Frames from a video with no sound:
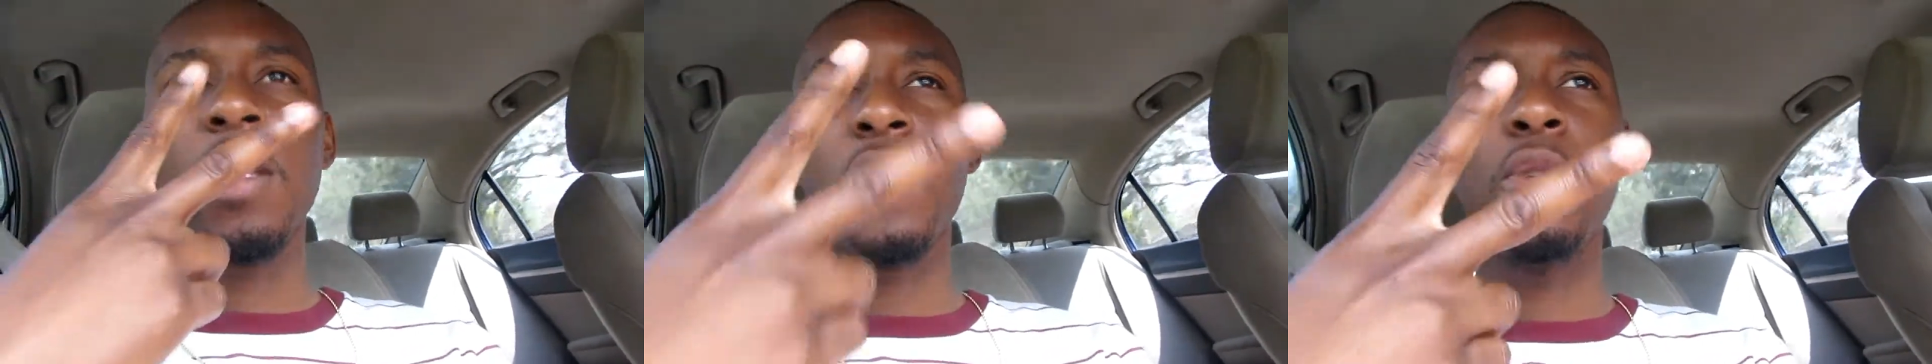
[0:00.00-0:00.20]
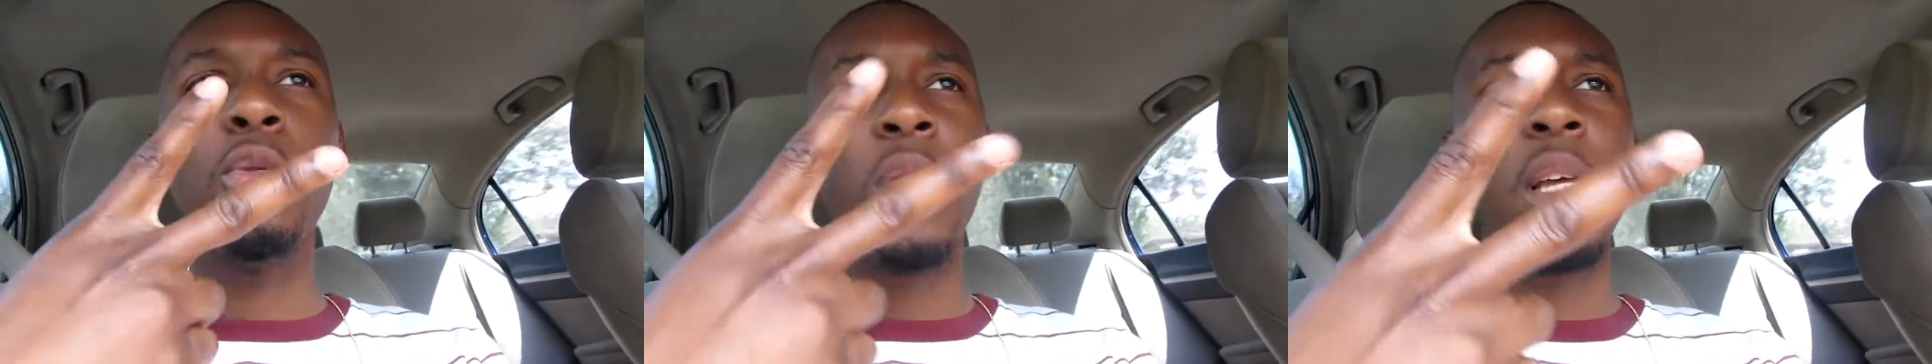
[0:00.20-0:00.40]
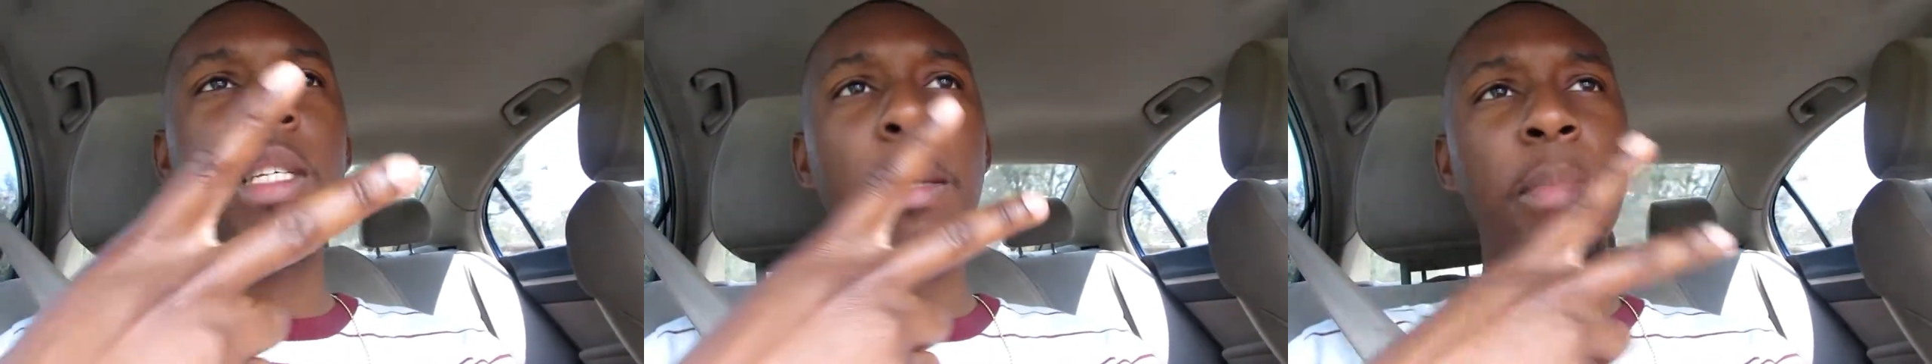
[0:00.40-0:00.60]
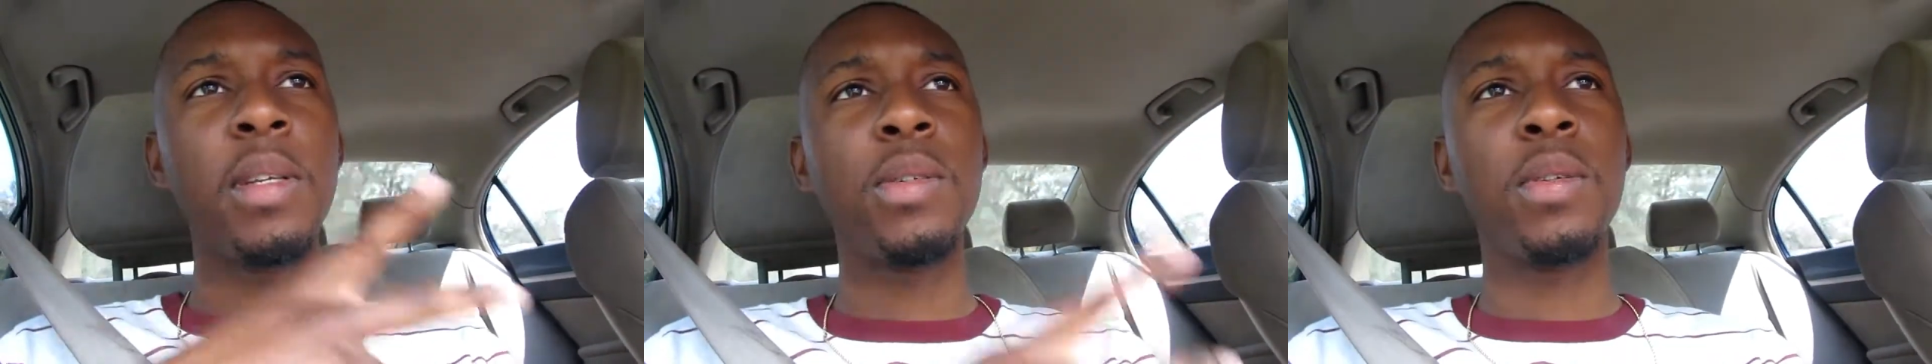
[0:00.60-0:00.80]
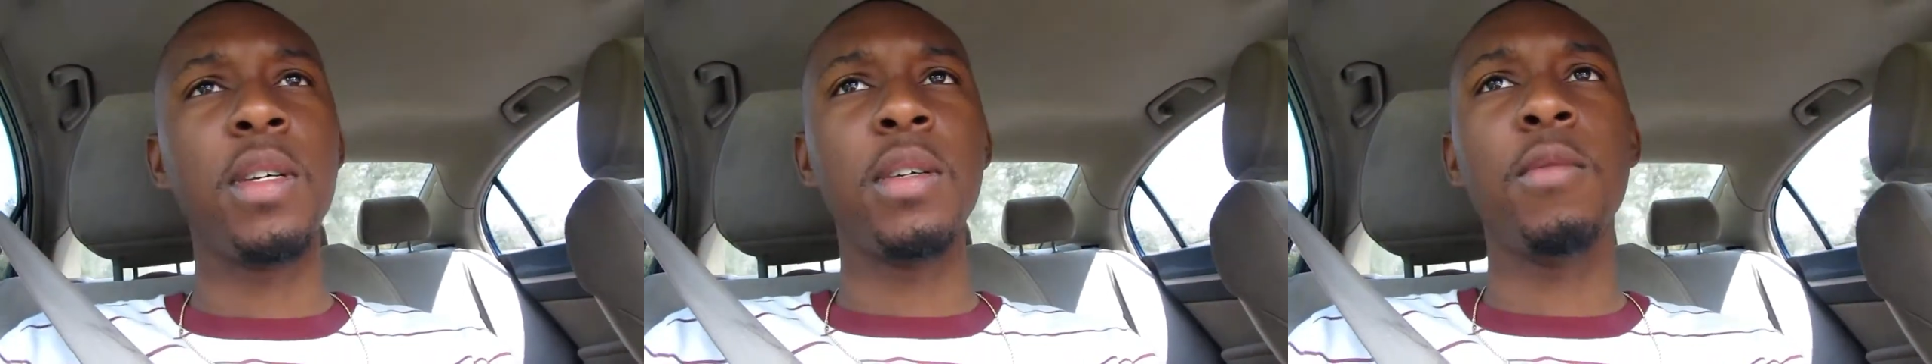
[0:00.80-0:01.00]
Two weddings I've been to
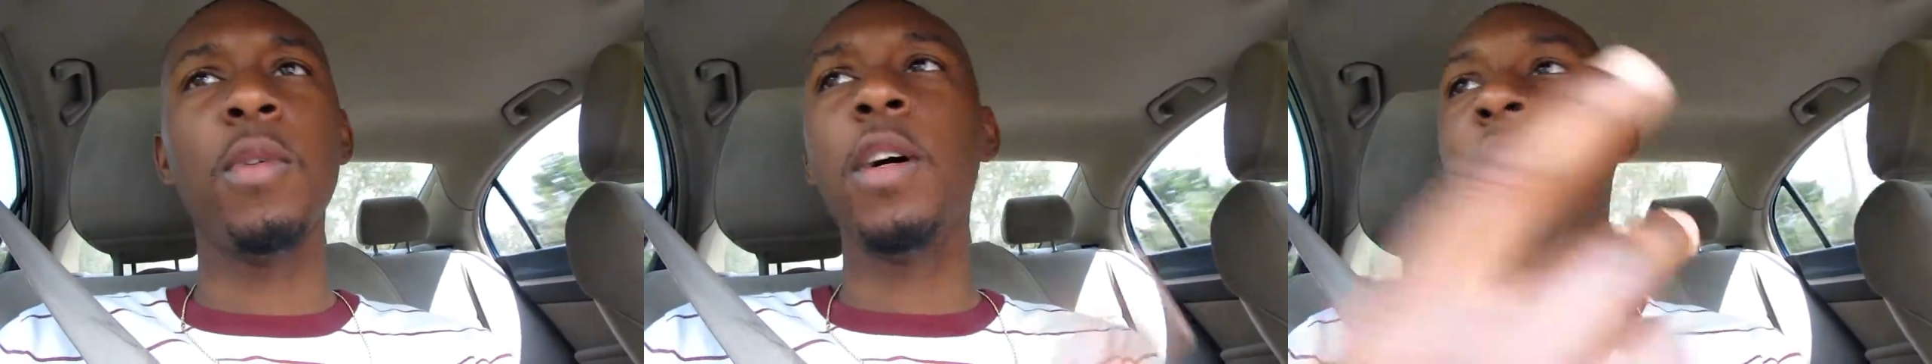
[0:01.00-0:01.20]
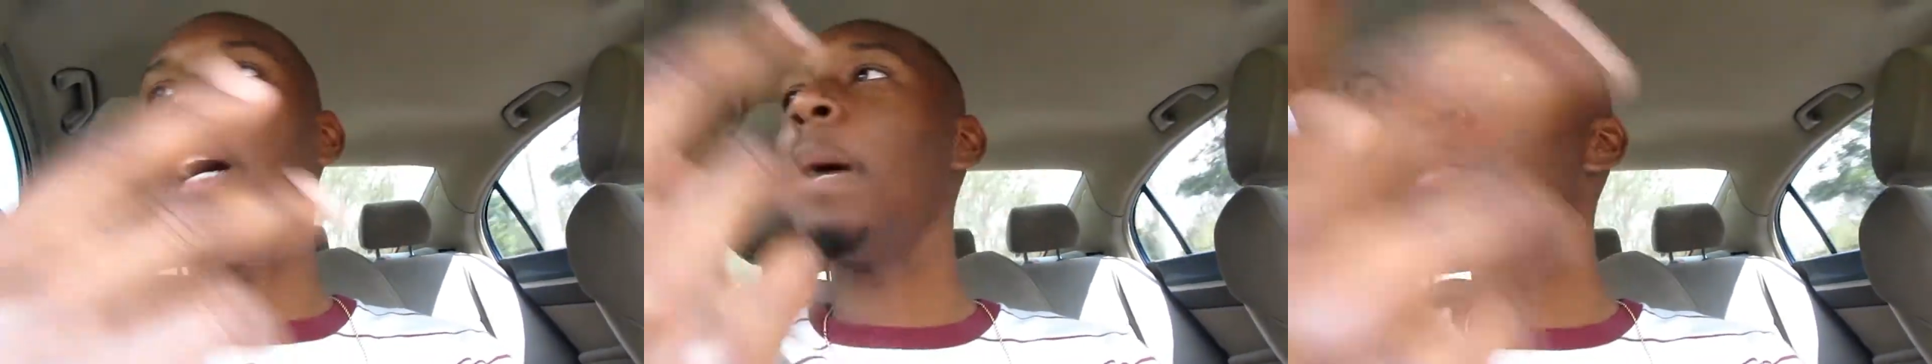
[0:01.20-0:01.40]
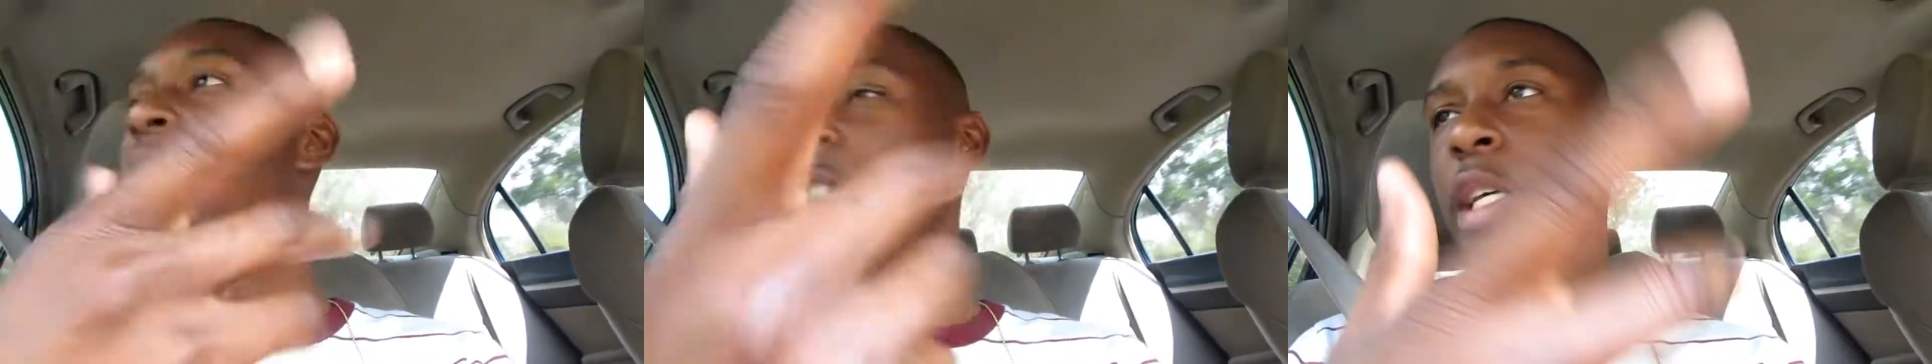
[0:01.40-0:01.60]
this well, I have been to this